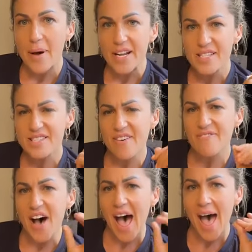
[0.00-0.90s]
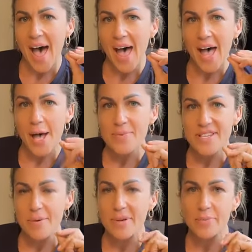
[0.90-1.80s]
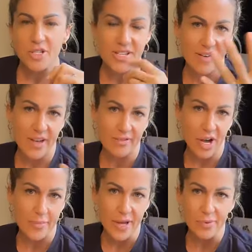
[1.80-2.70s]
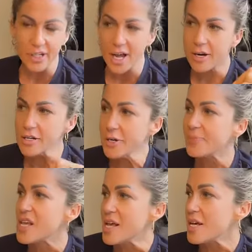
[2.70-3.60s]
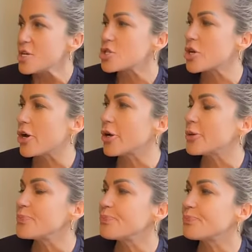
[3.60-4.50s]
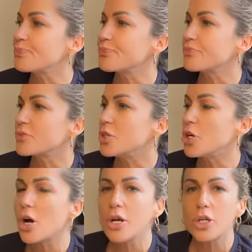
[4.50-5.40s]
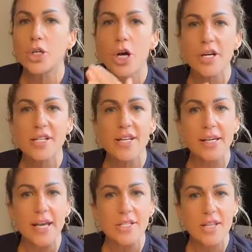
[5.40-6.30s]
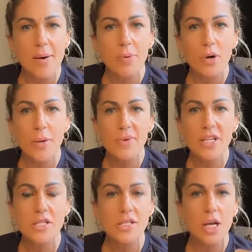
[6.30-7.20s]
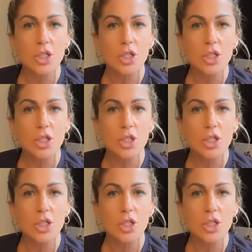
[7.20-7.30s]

But it's the vibe. Some people just have that vibe. They bring it out in you. So, you don't need to get to that point because it's